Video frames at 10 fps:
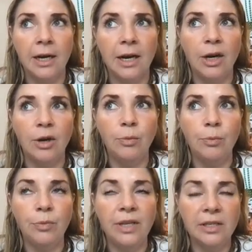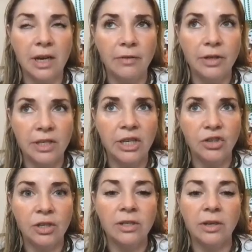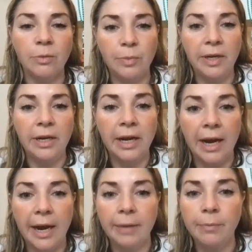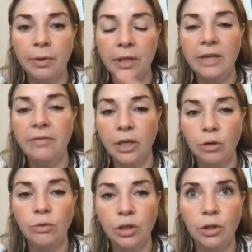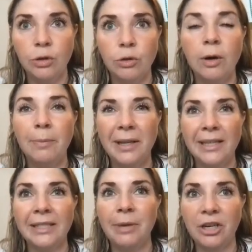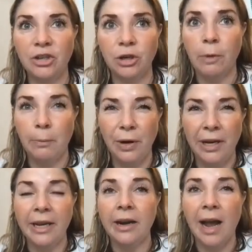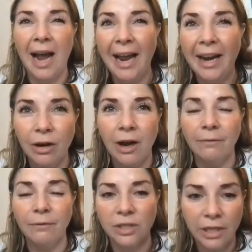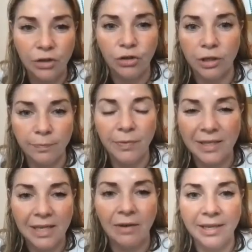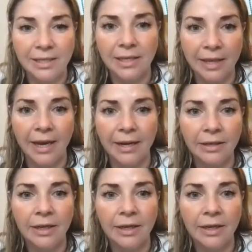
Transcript: um, this conversation is going to be, I believe that you do, but let's make sure we're bringing in a higher conversation. That's how I see that.